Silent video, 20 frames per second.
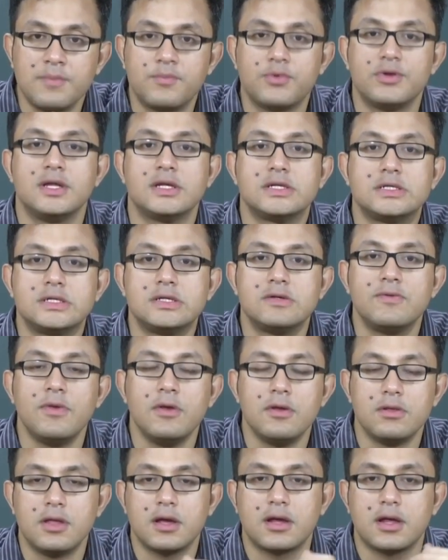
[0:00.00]
unproductive,
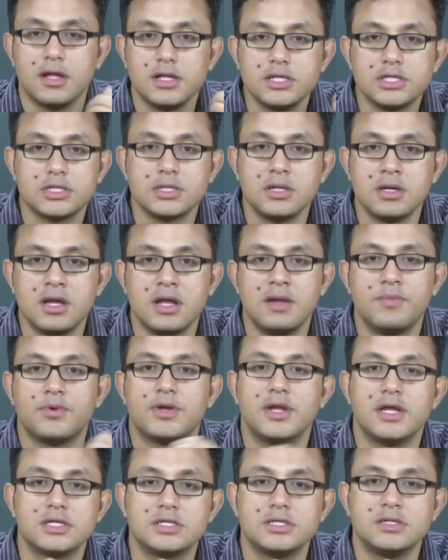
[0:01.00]
they're culturally
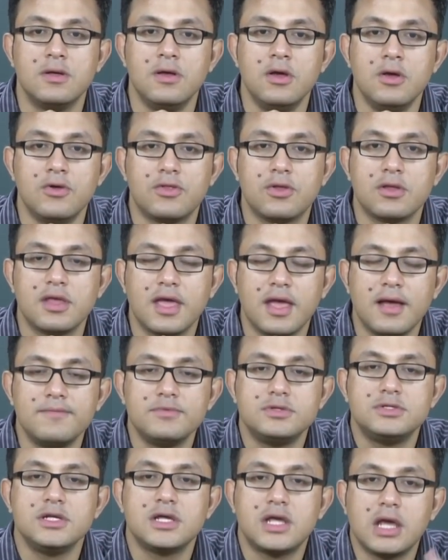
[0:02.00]
unproductive. So they are
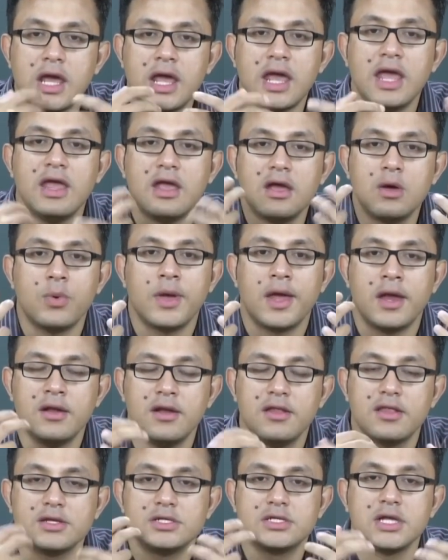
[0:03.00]
decaying away.
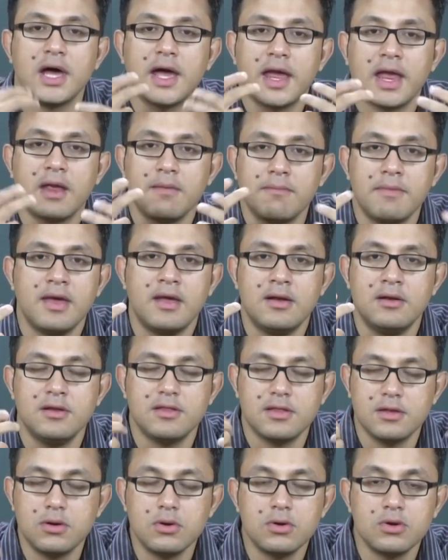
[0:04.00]
These are dying men,
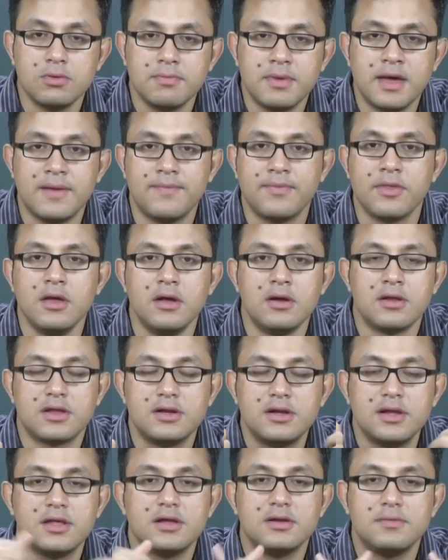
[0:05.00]
these are older men. So
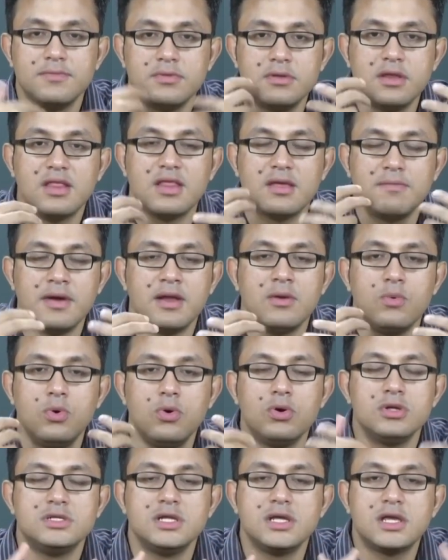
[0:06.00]
these are, these are men
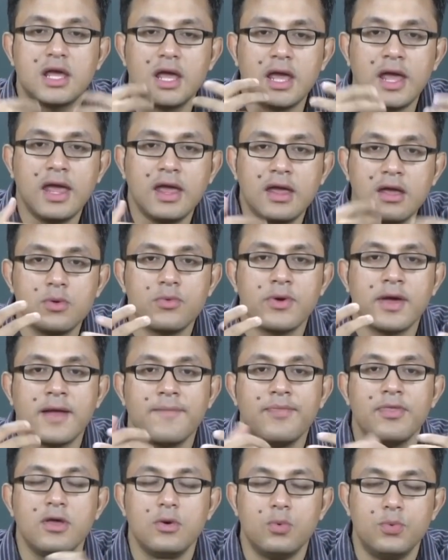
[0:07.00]
who are decaying
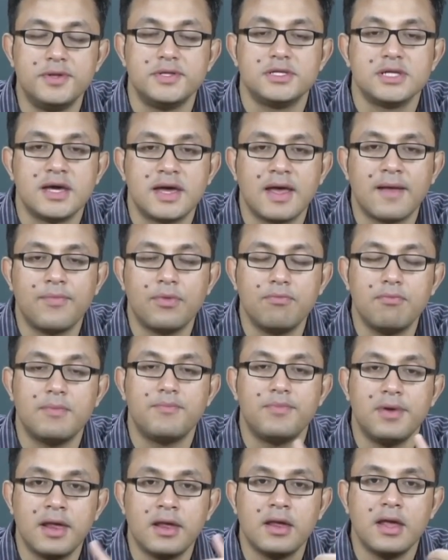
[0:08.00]
away with time by
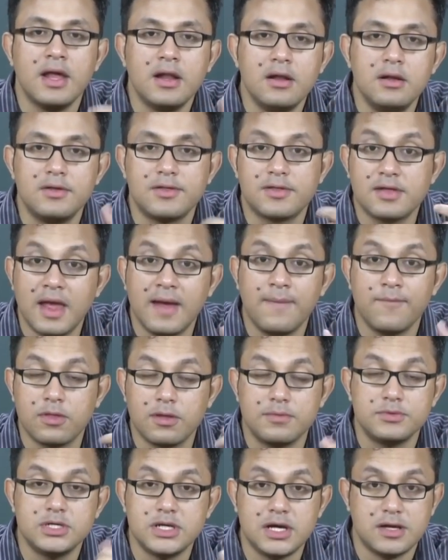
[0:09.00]
playing endless games
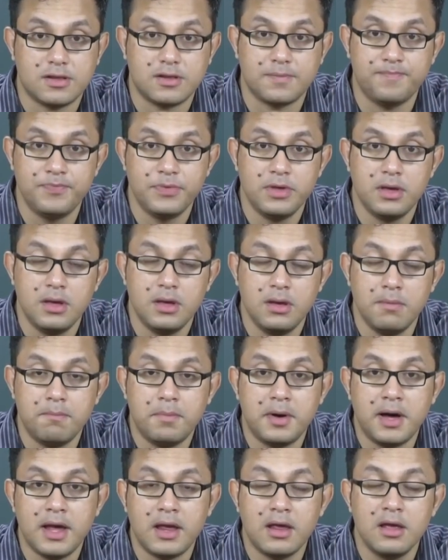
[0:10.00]
of chess,
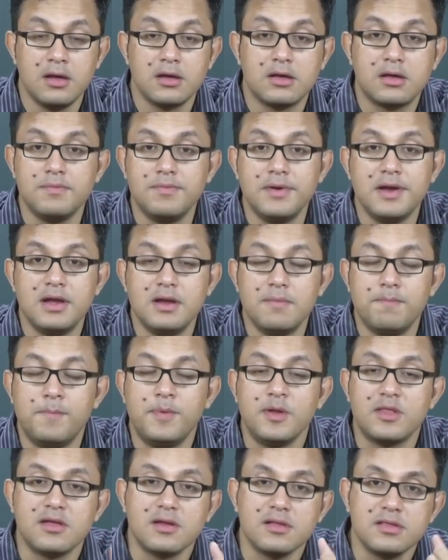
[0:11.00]
by completely
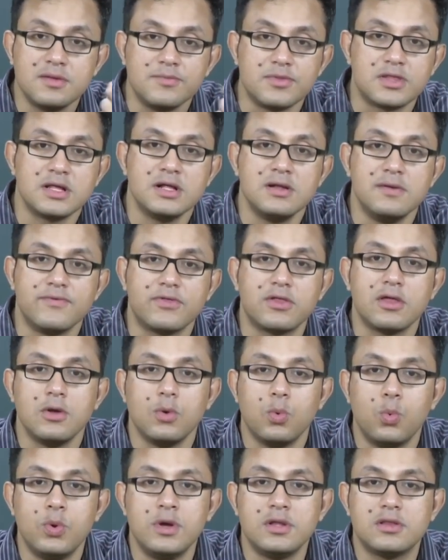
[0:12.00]
busying themselves
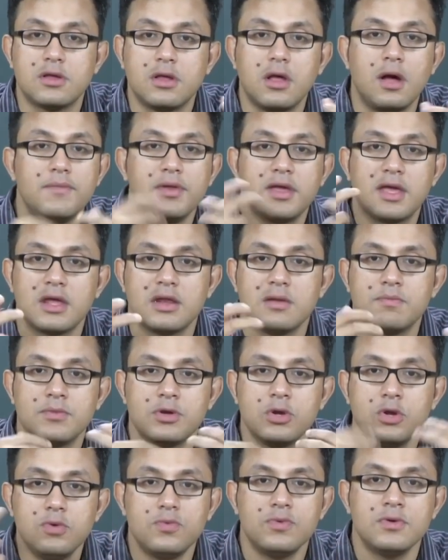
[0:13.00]
with complicated
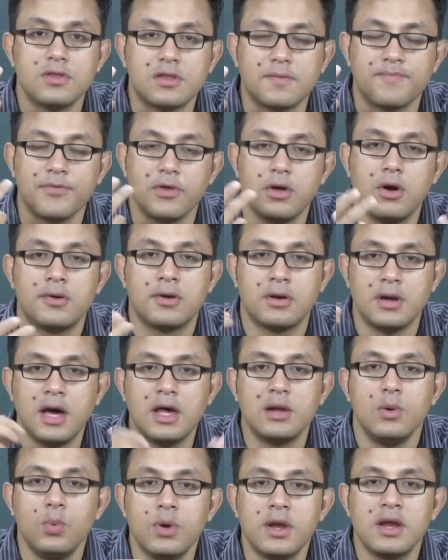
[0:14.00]
maneuvers on an
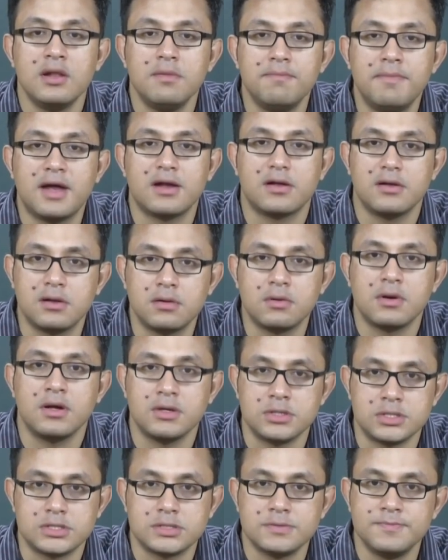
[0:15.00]
unreal
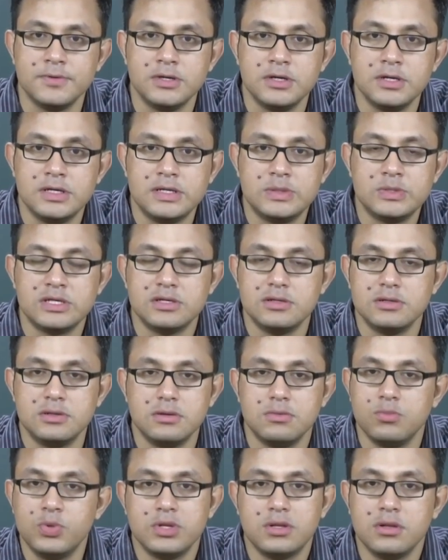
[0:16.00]
battleground with,
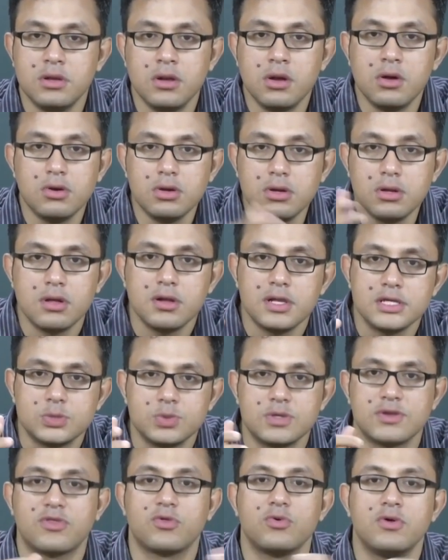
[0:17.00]
with no knowledge
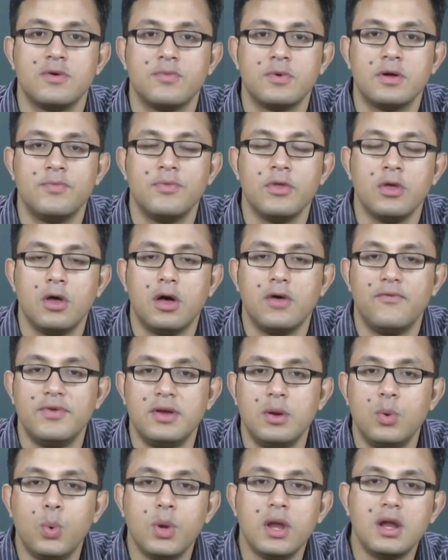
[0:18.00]
whatsoever of
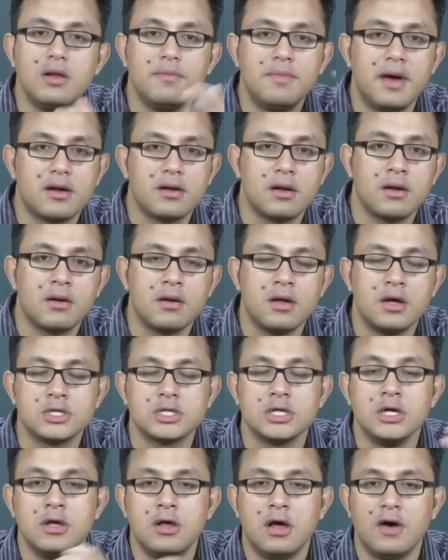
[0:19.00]
in a real
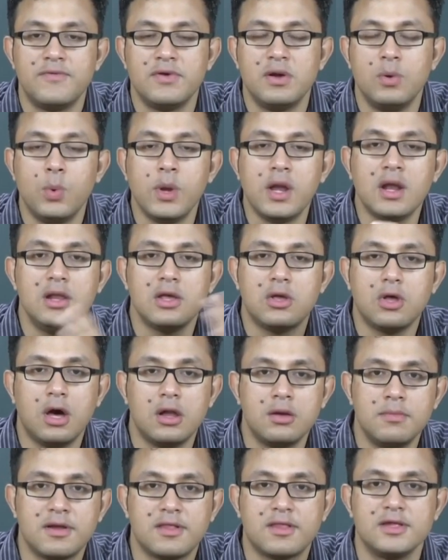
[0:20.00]
battleground, of in a real
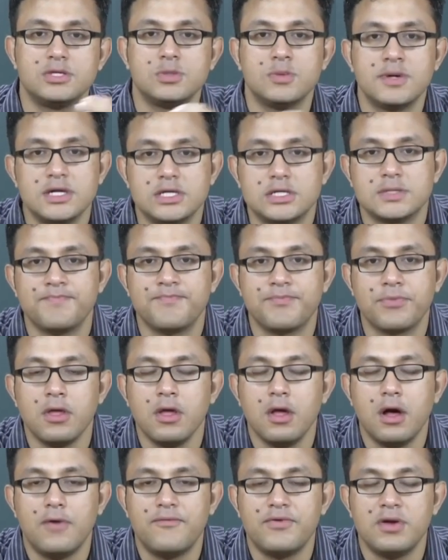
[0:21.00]
economic situation,
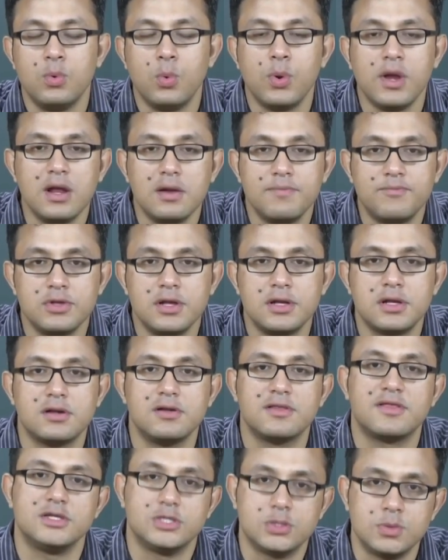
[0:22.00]
of in a real
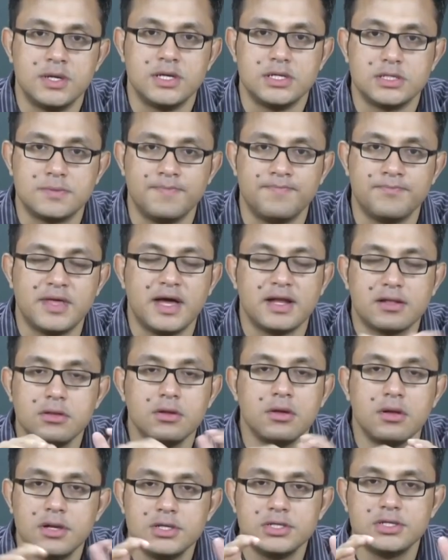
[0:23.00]
political situation. That
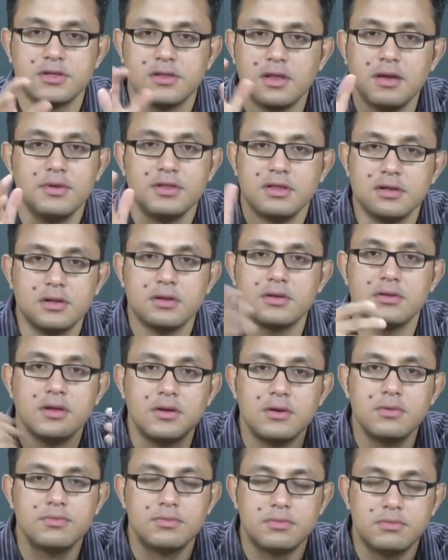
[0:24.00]
knowledge is, I mean, they, they
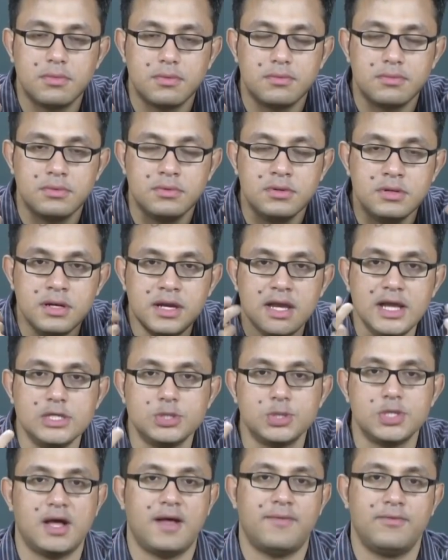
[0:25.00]
don't
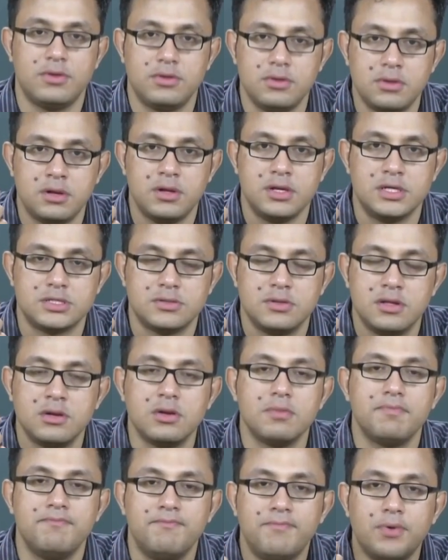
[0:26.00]
need to have that knowledge. They're
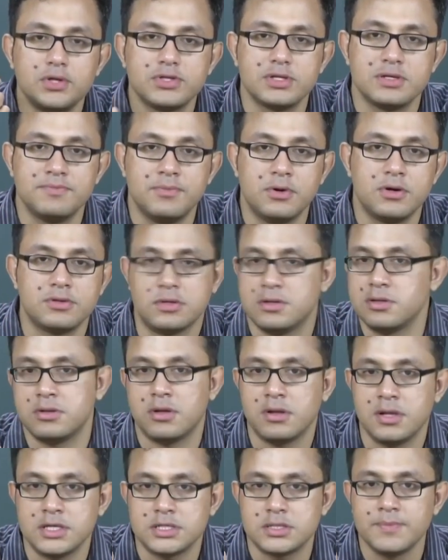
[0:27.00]
not bothered about the
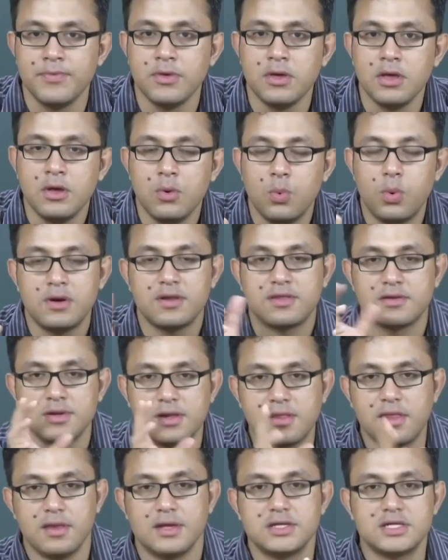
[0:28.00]
knowledge. Whereas
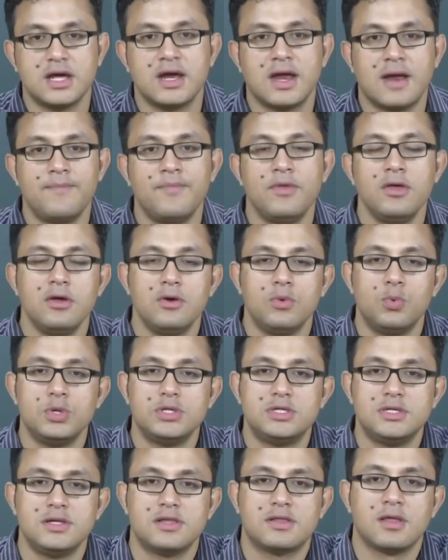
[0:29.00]
this is a time
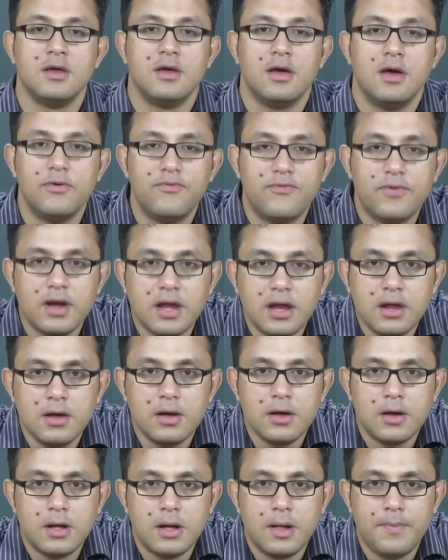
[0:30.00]
which is a
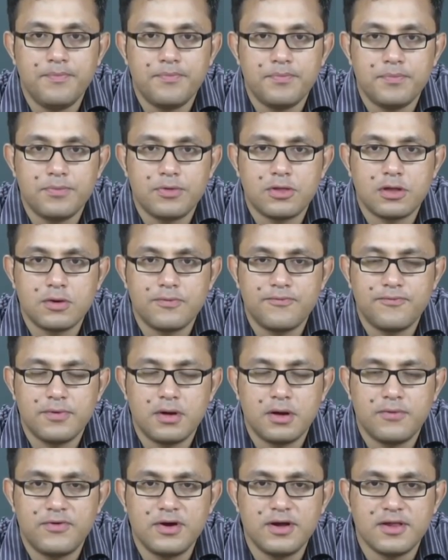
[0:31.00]
very um, sort of
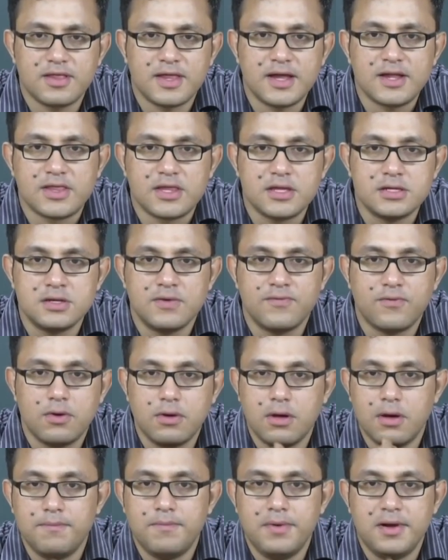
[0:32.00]
a very sensitive,
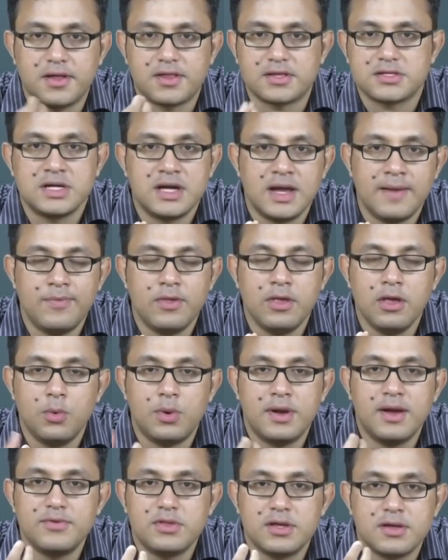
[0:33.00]
complex time
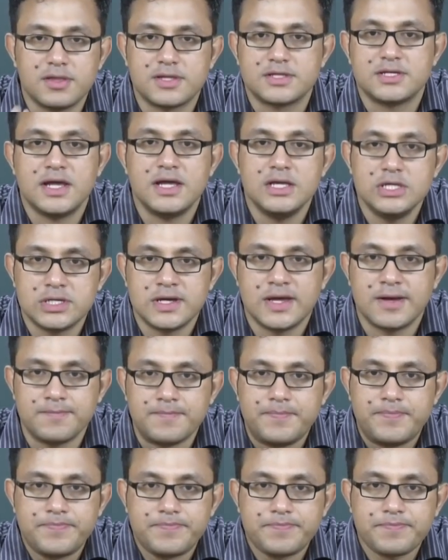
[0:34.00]
when everything is changing.